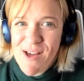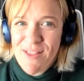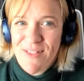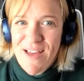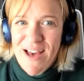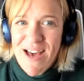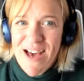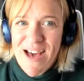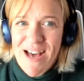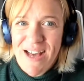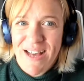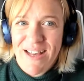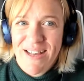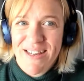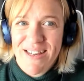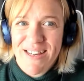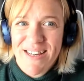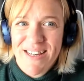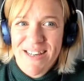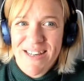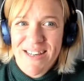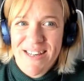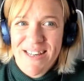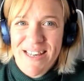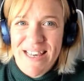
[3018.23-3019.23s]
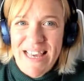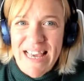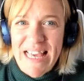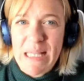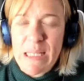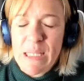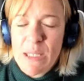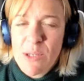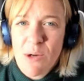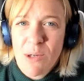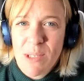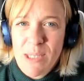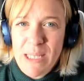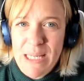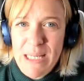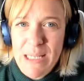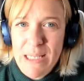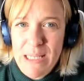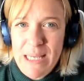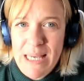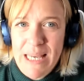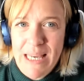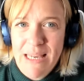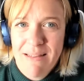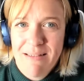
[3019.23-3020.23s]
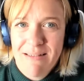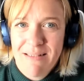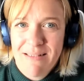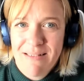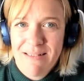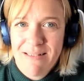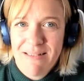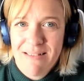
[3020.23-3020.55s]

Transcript: that it's not easy.